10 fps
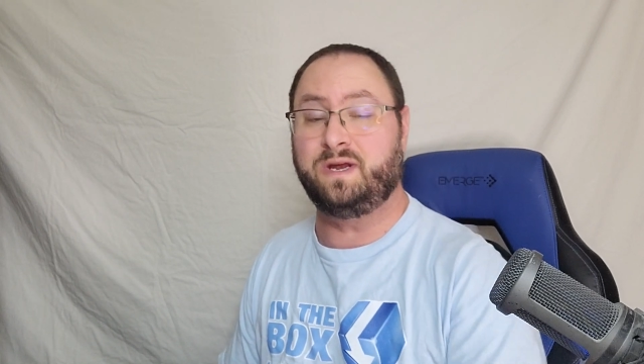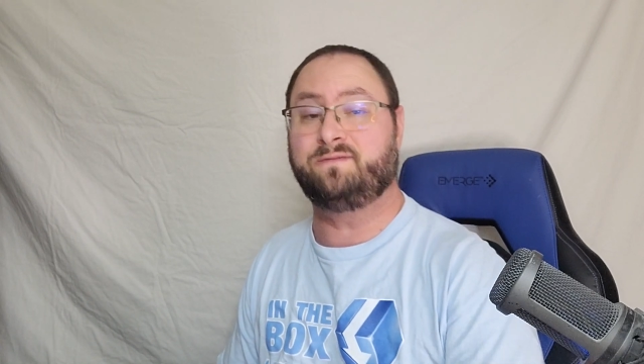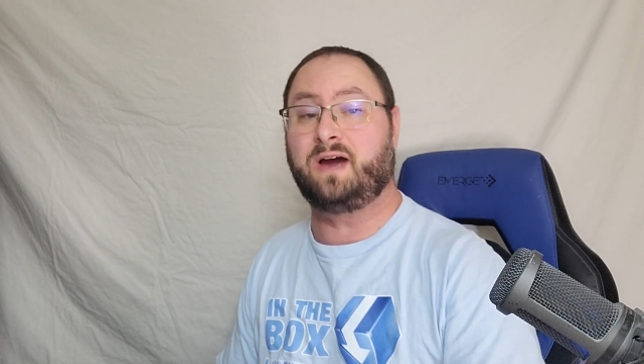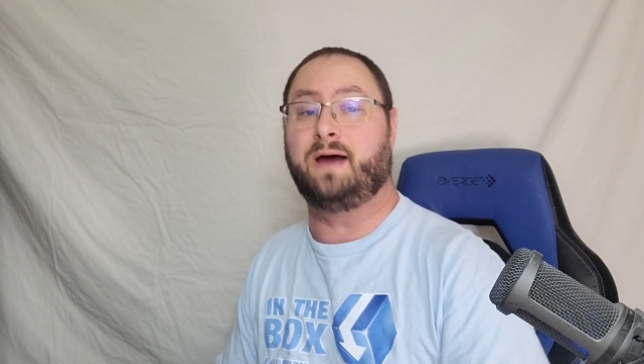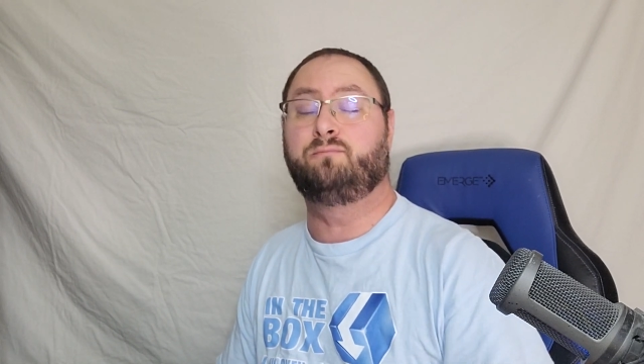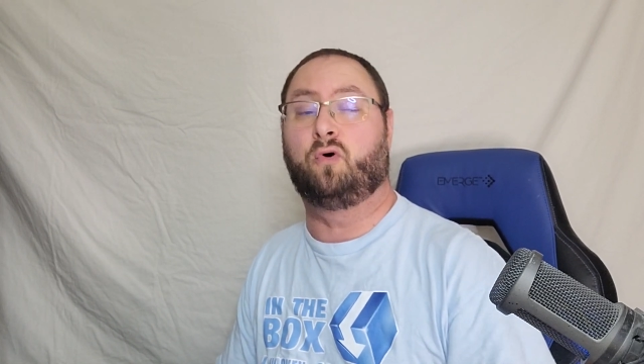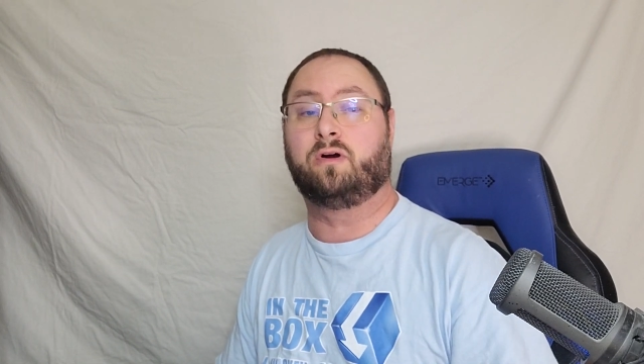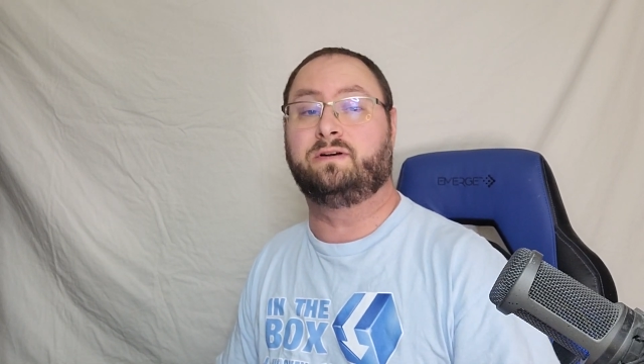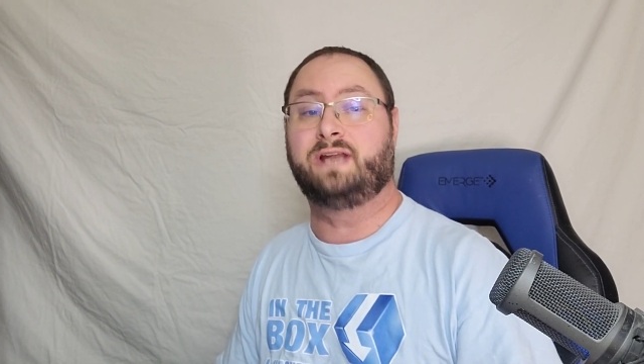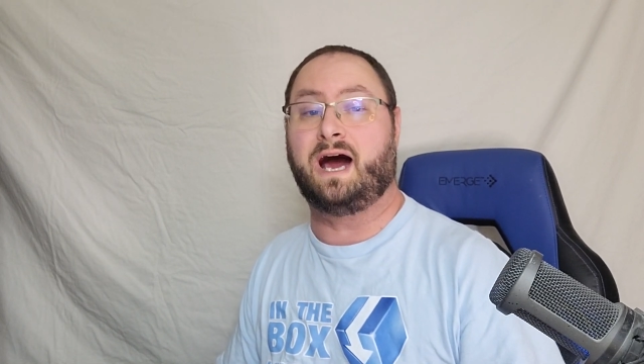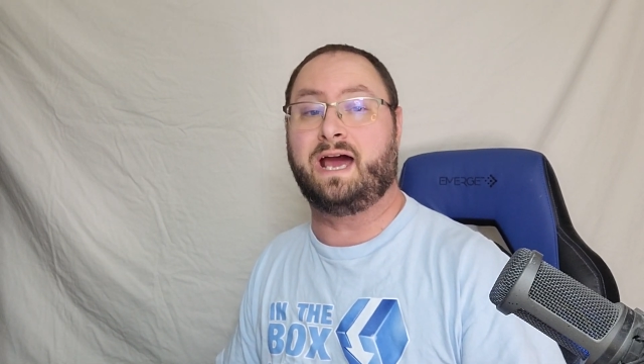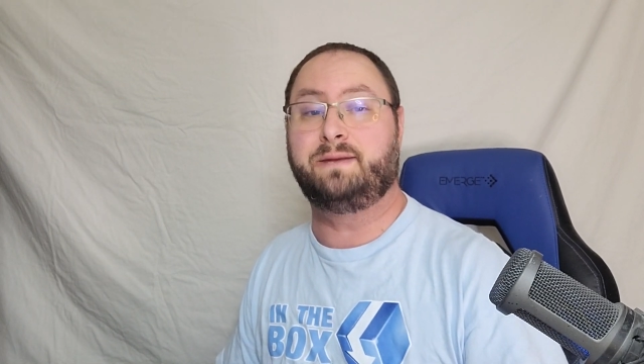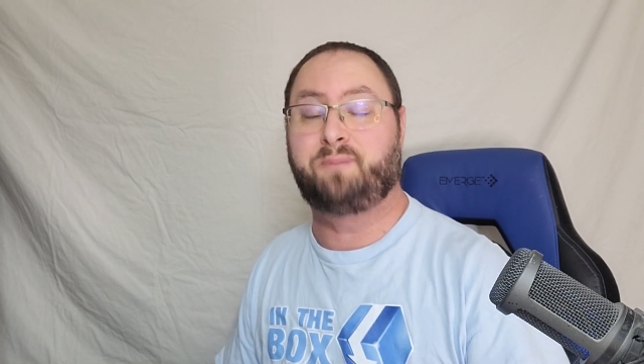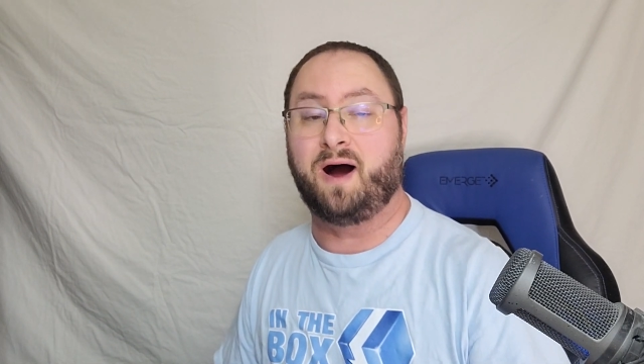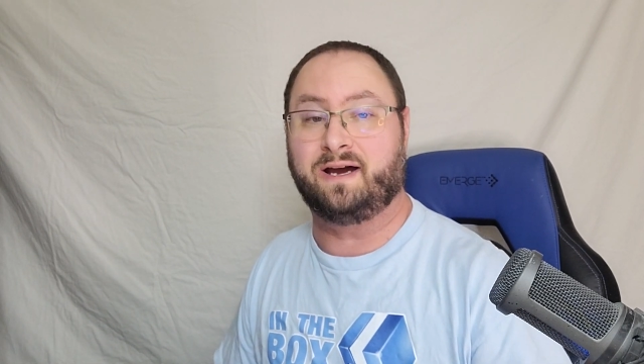have got more
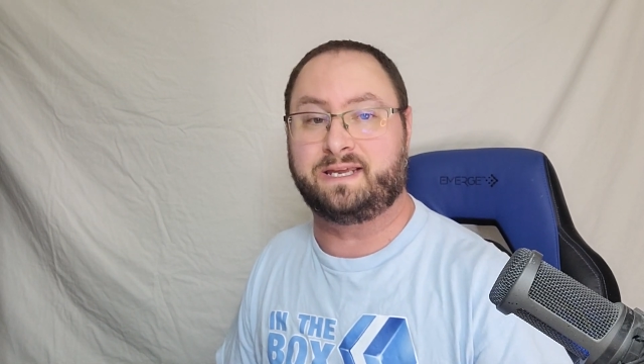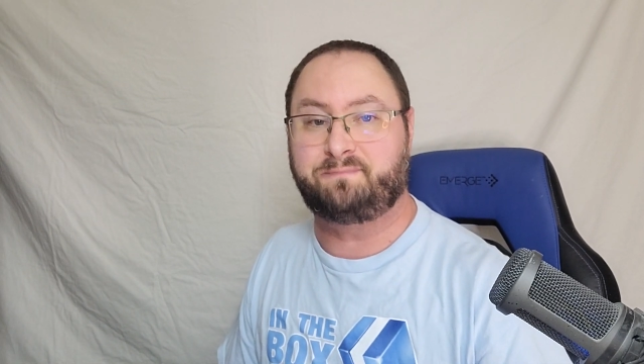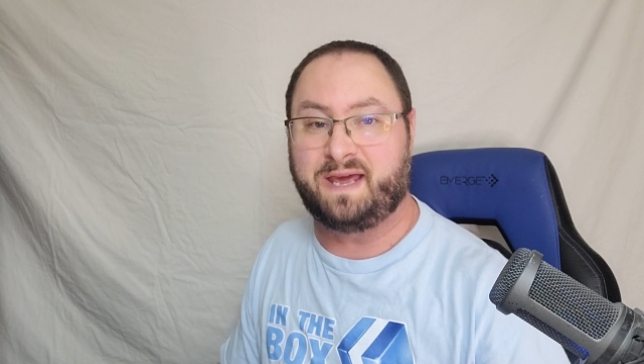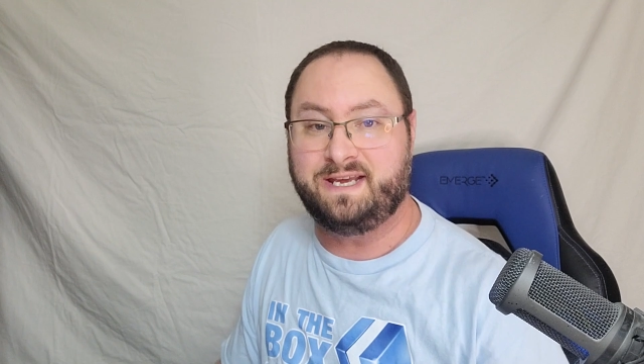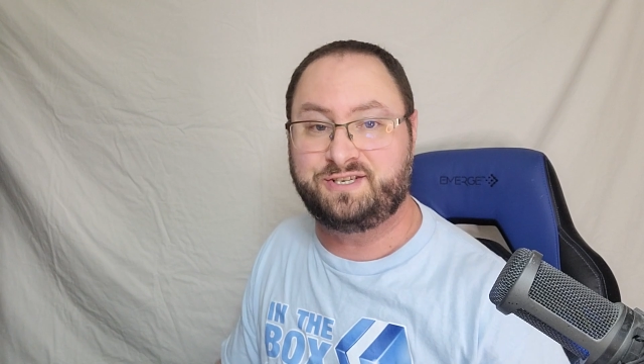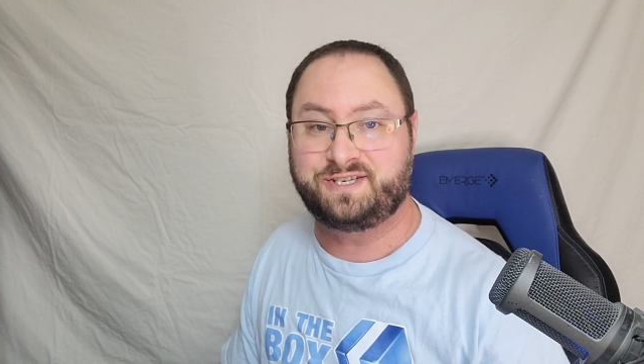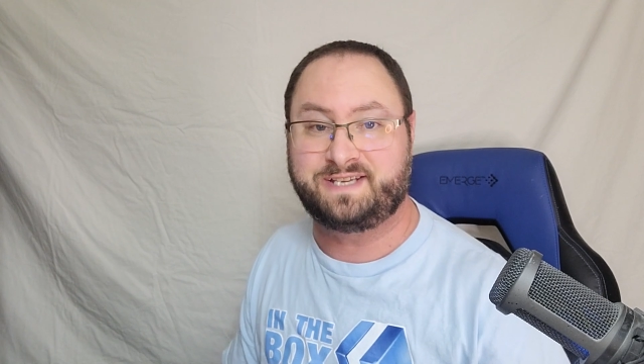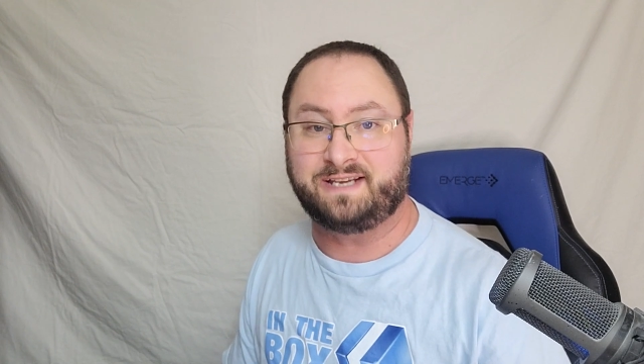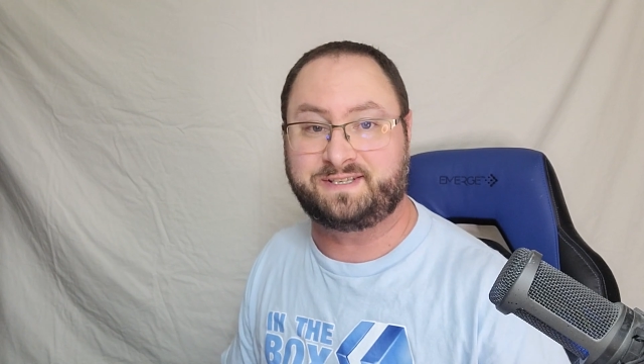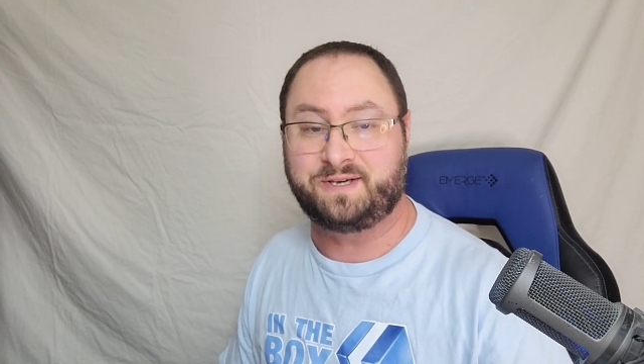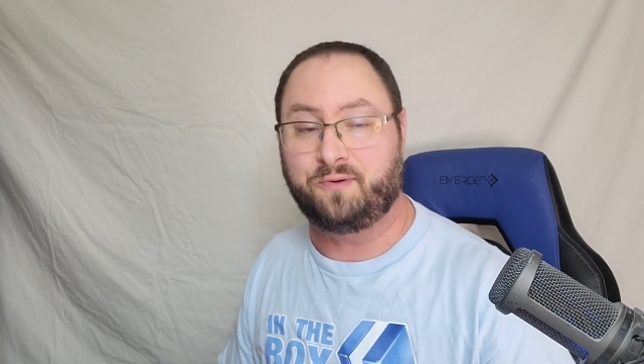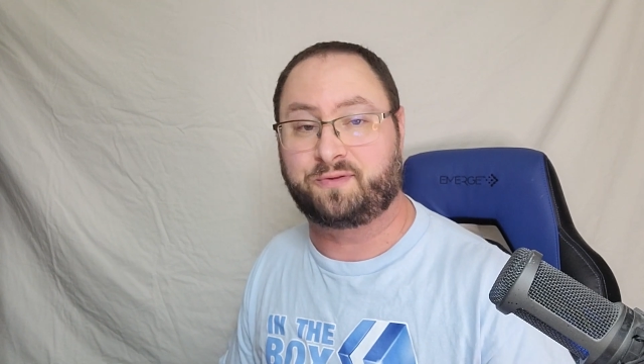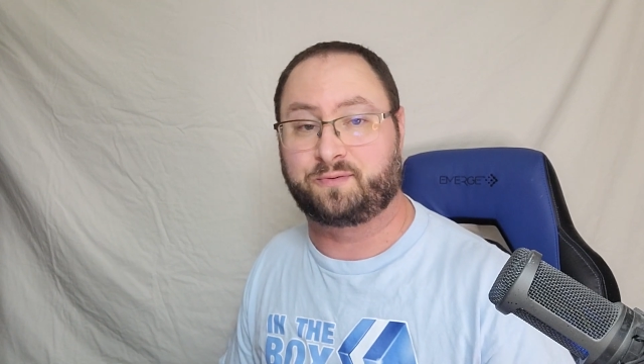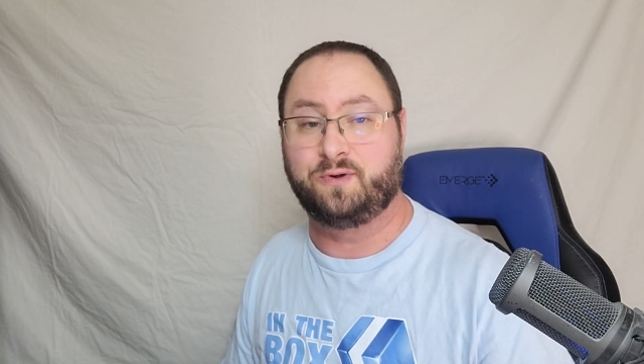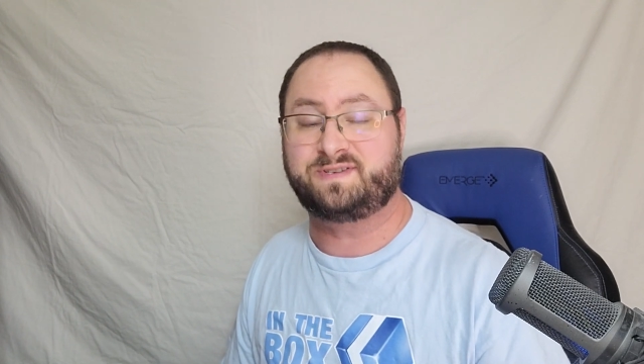9 pocket pages yet to go through,